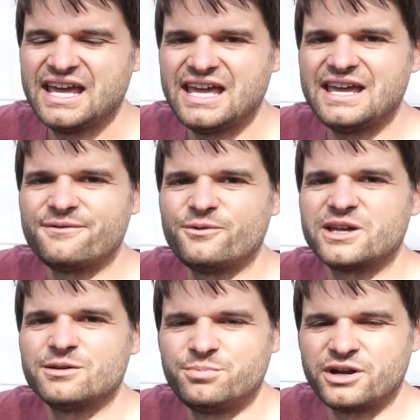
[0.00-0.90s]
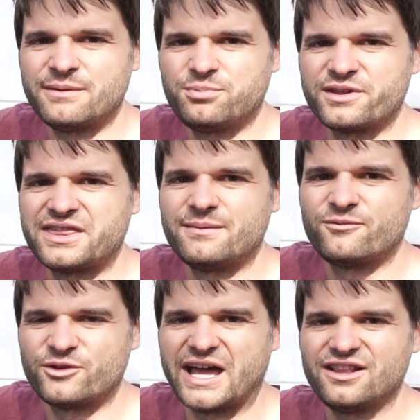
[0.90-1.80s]
if we could put up with them
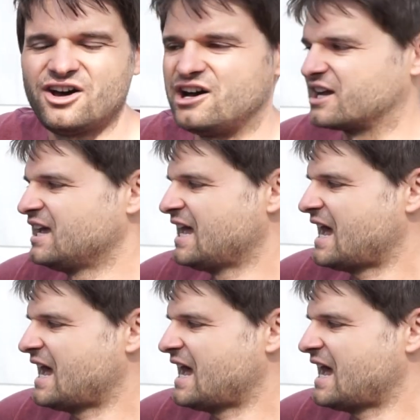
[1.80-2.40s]
for that long.